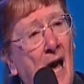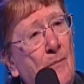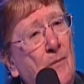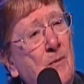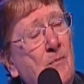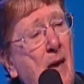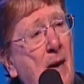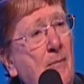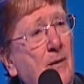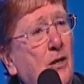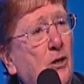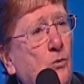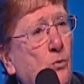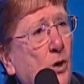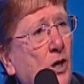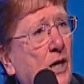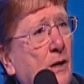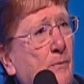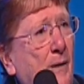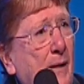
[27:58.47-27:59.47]
I mean, maybe it'll
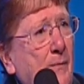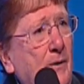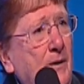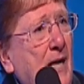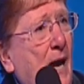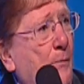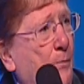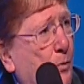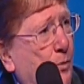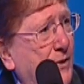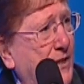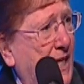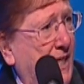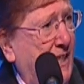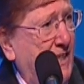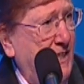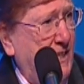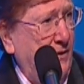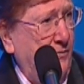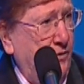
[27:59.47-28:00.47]
work and maybe not, but what the
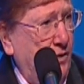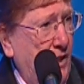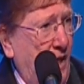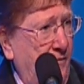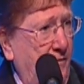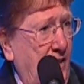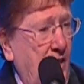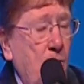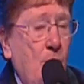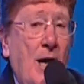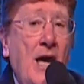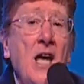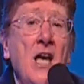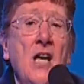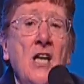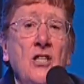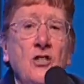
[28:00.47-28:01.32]
heck, he's in for life anyway.